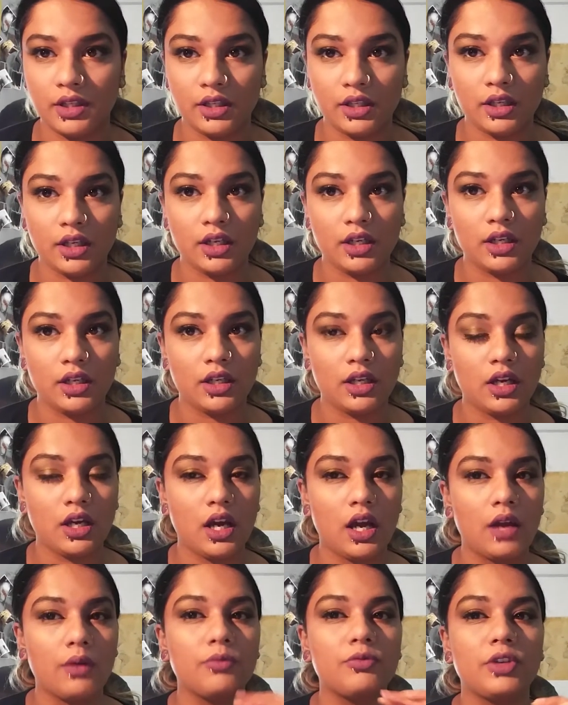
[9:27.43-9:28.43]
it's
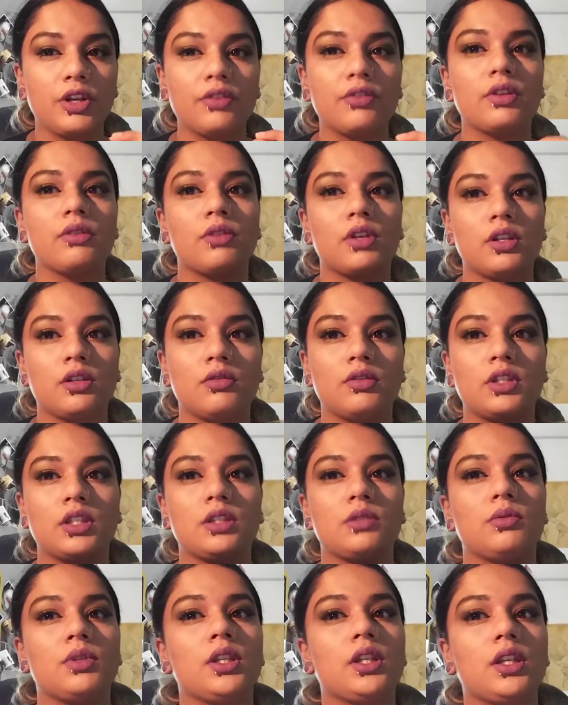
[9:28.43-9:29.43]
definitely, I
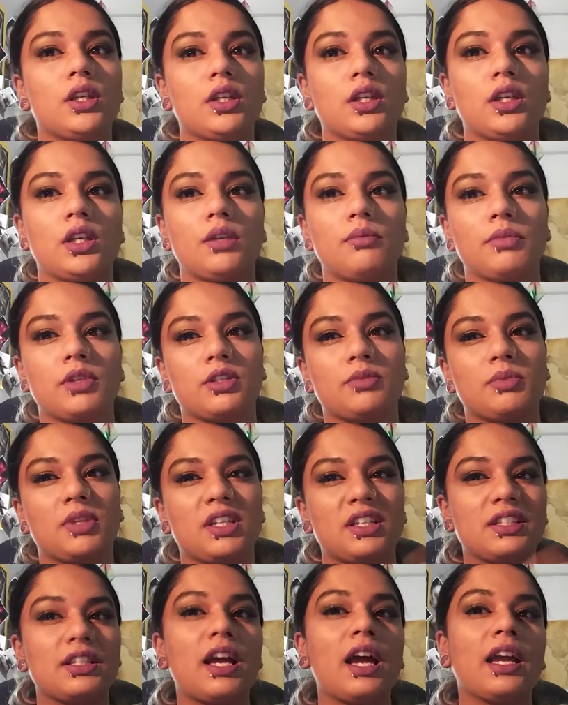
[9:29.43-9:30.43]
definitely want to do it this
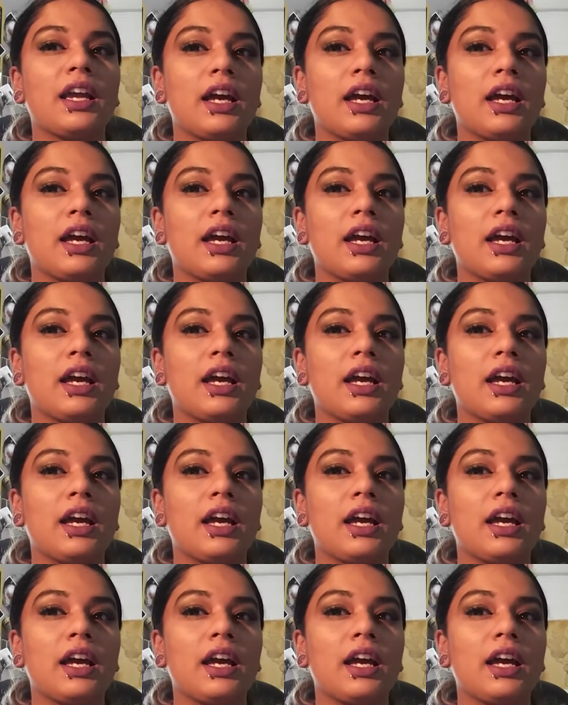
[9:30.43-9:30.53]
week